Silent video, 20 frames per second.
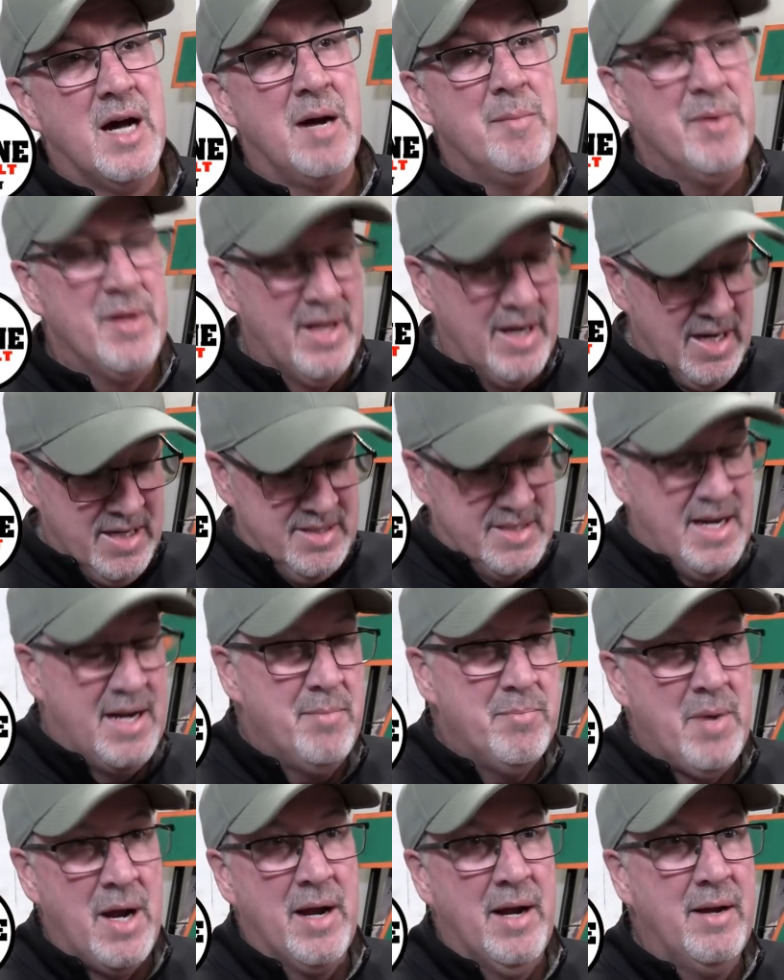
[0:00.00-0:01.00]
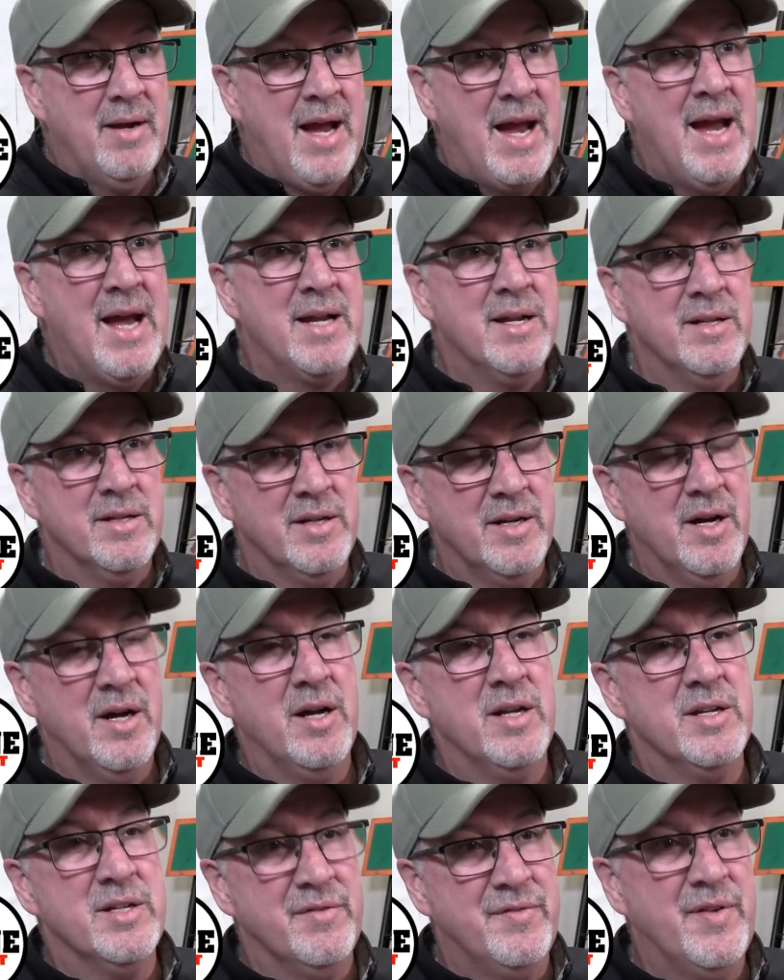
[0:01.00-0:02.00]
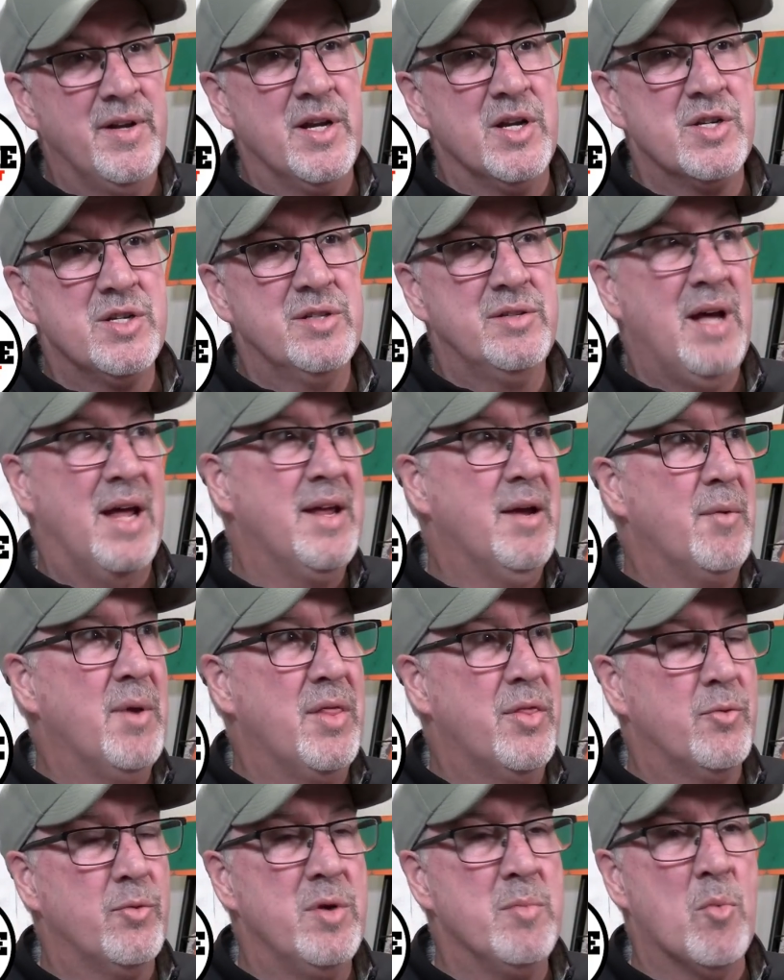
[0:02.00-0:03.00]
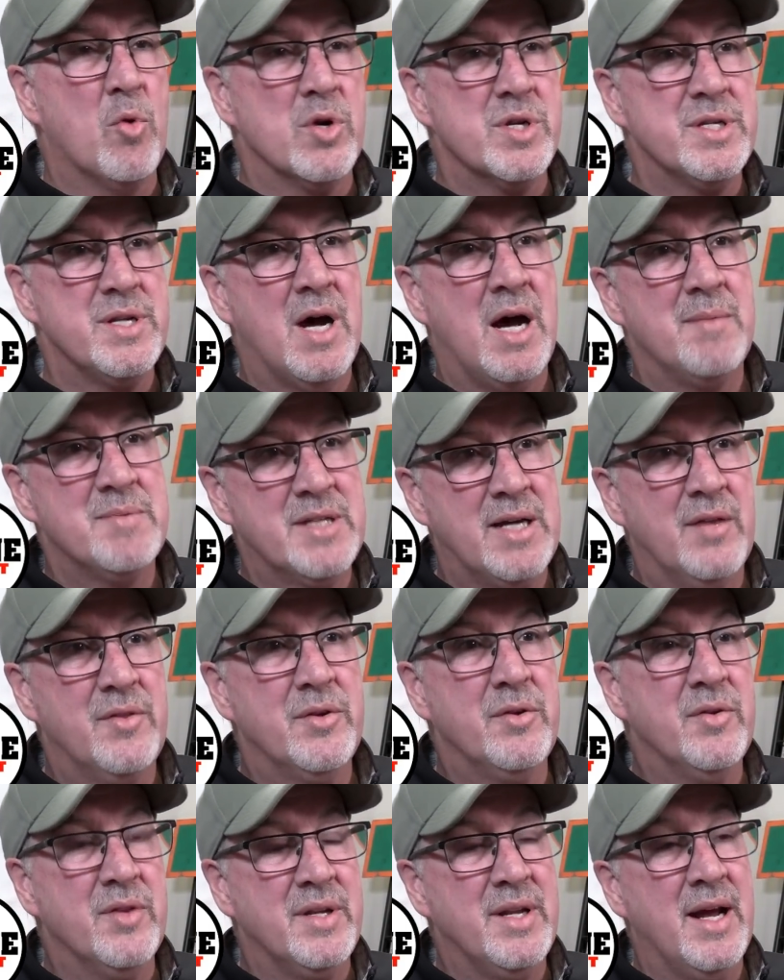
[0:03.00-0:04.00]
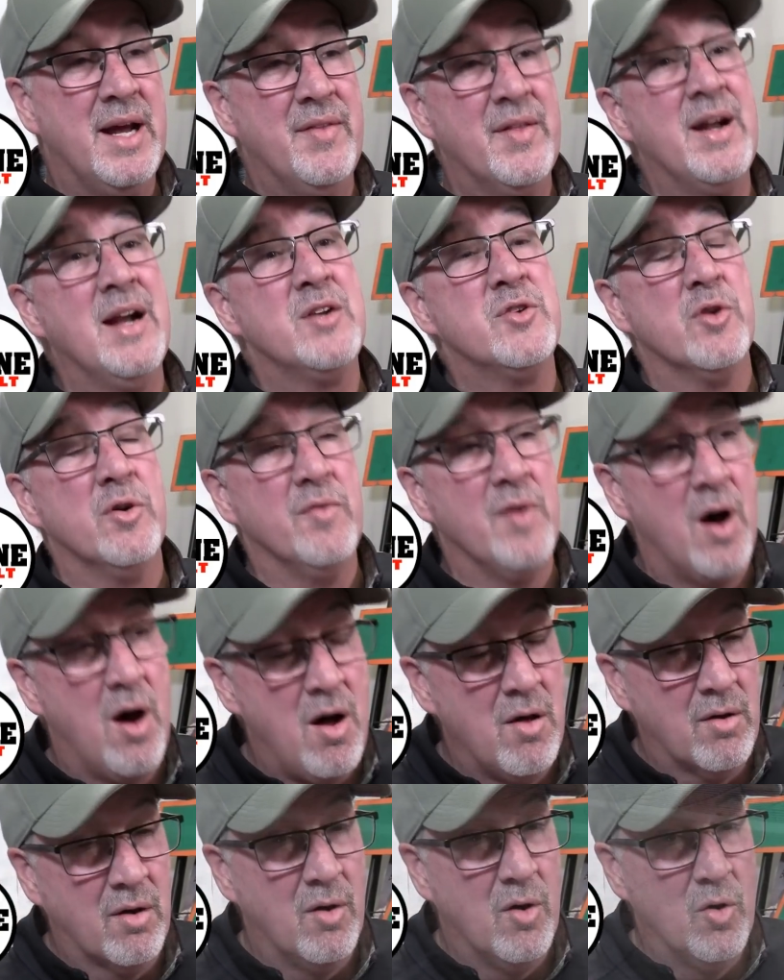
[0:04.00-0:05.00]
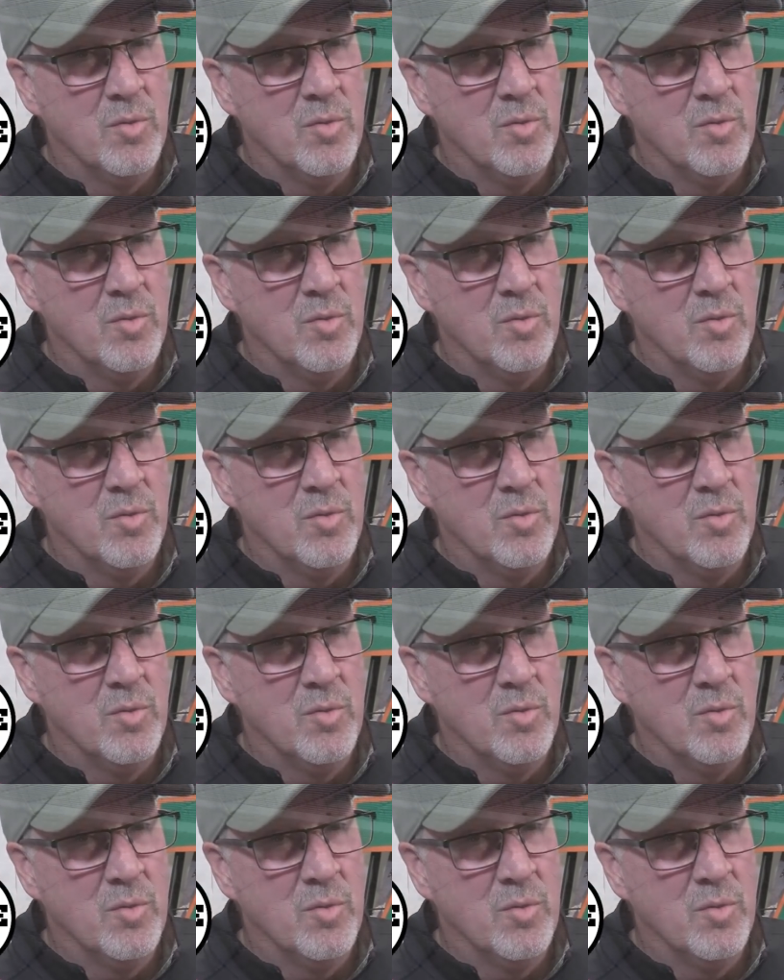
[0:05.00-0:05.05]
stop, and then I tape my hand to the gun to finish. I think we had three more stops, got through the day, and then I drove the hauler